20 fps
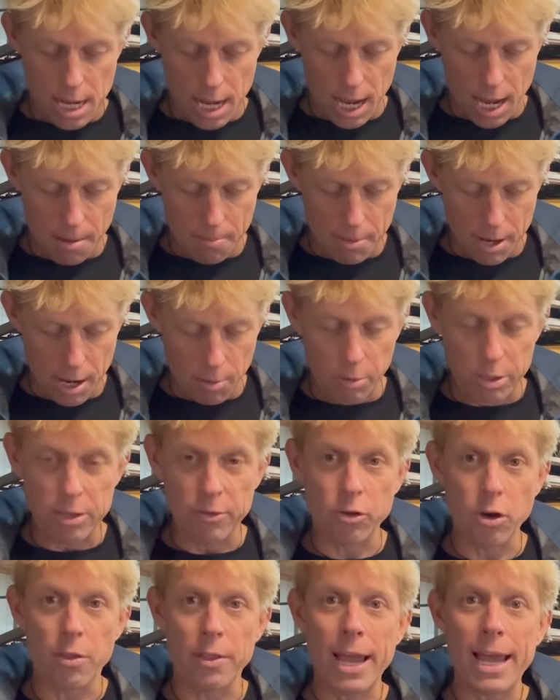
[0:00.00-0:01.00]
And when
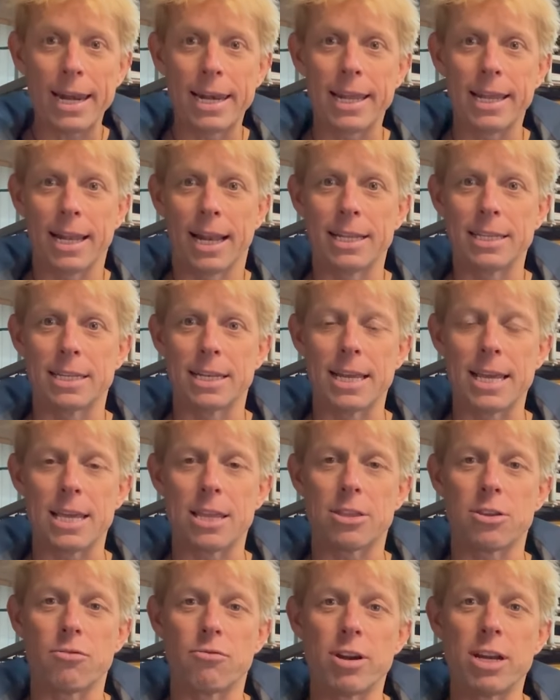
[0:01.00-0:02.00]
you've got that little
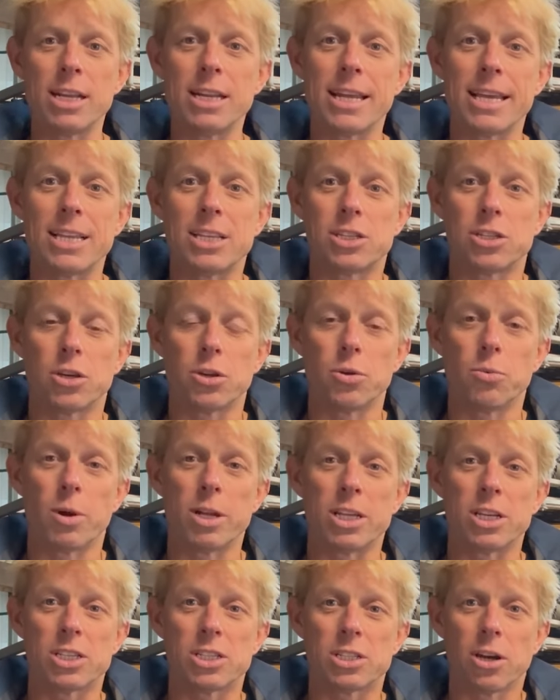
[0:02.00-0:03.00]
underneath, you really need to,
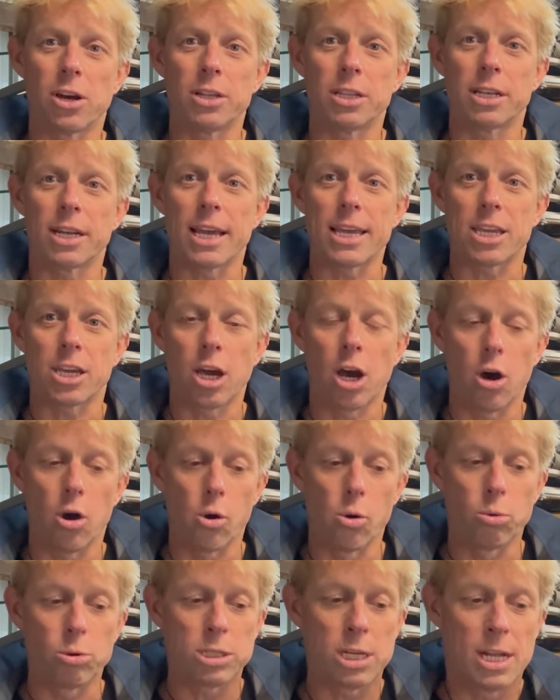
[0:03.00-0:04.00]
when you're starting the day
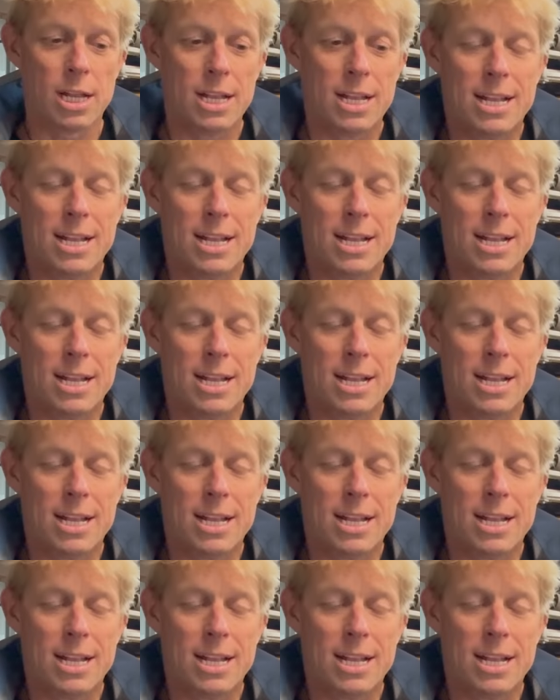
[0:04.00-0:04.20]
cold,